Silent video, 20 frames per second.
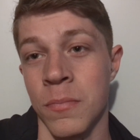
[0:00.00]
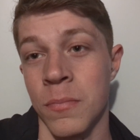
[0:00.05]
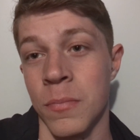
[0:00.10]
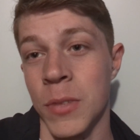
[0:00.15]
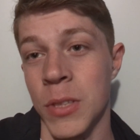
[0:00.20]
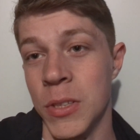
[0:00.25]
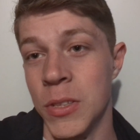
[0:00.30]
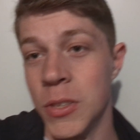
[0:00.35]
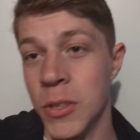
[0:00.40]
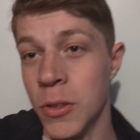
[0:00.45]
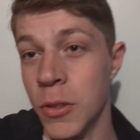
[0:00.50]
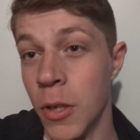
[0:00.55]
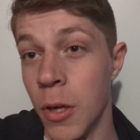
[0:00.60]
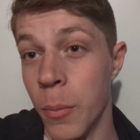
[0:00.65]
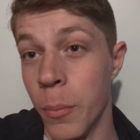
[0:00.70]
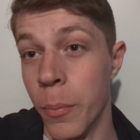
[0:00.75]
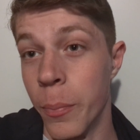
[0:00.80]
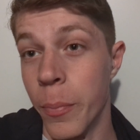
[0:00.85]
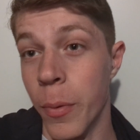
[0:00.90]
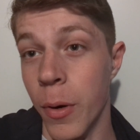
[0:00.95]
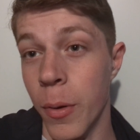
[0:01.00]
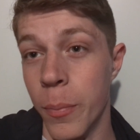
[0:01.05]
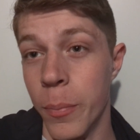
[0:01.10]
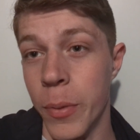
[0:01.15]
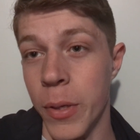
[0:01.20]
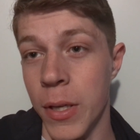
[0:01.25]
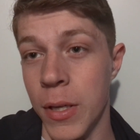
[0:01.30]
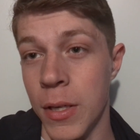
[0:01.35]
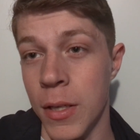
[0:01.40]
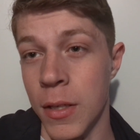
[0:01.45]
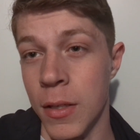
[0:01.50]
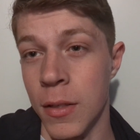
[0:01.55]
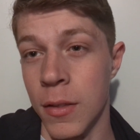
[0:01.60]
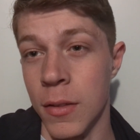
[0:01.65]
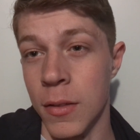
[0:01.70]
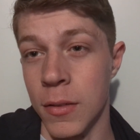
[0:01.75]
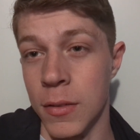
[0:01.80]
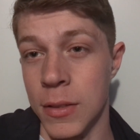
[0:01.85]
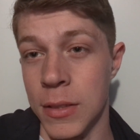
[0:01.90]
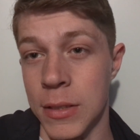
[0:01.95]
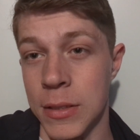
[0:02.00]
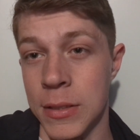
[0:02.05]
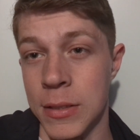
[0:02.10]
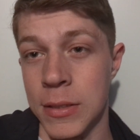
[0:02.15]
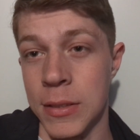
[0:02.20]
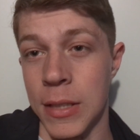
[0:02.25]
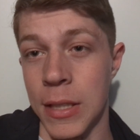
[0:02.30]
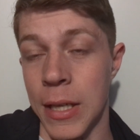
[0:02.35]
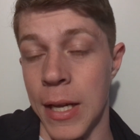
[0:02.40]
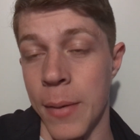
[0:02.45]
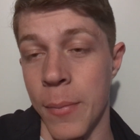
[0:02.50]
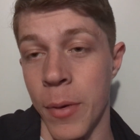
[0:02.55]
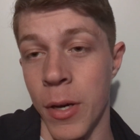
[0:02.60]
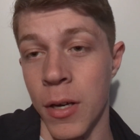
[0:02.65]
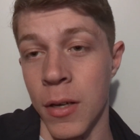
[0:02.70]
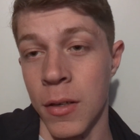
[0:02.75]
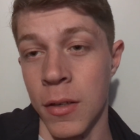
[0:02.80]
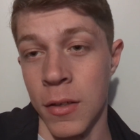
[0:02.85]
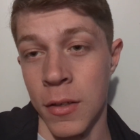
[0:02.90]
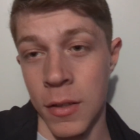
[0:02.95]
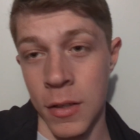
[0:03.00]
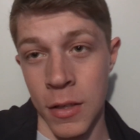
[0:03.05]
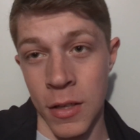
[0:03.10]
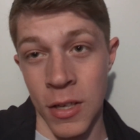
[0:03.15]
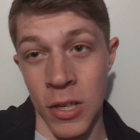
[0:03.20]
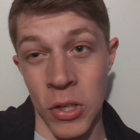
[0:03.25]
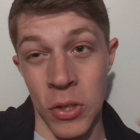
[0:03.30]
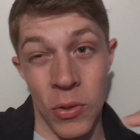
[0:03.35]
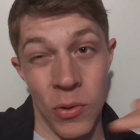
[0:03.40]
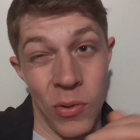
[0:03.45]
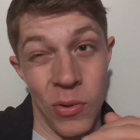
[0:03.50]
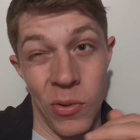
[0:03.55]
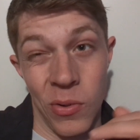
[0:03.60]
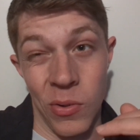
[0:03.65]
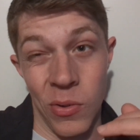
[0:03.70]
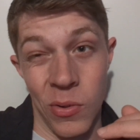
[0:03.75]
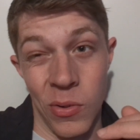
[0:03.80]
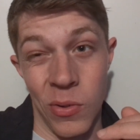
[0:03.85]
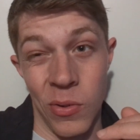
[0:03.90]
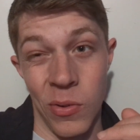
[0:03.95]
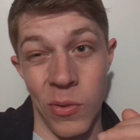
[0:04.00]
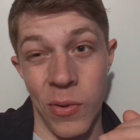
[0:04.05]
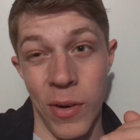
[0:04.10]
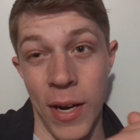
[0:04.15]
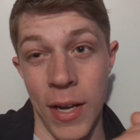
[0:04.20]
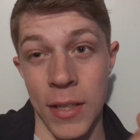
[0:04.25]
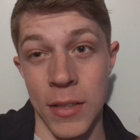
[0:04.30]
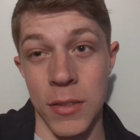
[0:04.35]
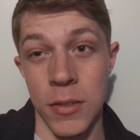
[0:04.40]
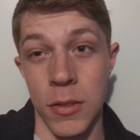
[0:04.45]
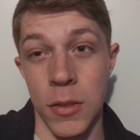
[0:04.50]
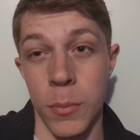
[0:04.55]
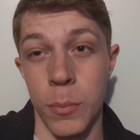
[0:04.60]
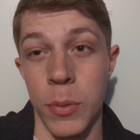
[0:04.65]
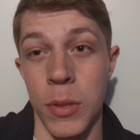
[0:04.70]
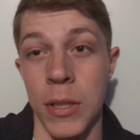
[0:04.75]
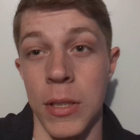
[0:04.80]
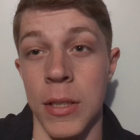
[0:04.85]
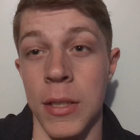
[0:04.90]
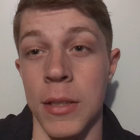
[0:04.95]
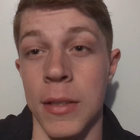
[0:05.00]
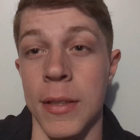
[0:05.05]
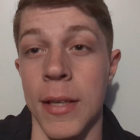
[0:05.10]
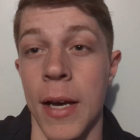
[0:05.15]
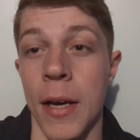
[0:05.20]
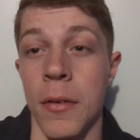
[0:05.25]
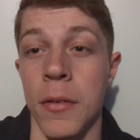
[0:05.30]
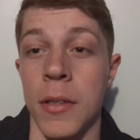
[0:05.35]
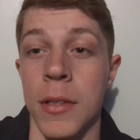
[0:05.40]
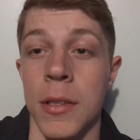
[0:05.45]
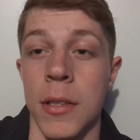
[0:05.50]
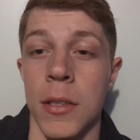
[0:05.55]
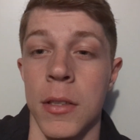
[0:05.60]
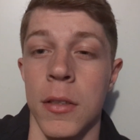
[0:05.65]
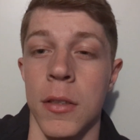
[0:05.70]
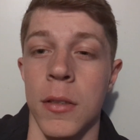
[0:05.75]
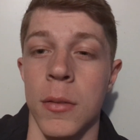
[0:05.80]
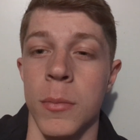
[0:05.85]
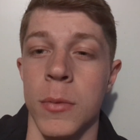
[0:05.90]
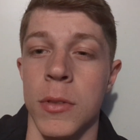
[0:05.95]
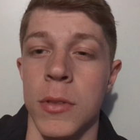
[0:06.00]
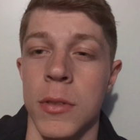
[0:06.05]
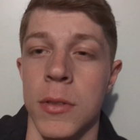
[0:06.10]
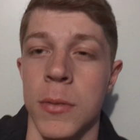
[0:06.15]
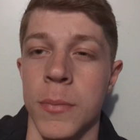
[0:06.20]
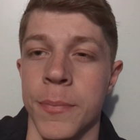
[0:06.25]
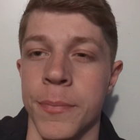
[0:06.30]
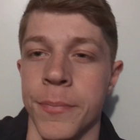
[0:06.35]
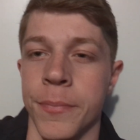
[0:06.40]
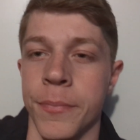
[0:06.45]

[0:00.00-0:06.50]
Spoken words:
What's your opinion on this dilemma? Write your opinion down in the comment.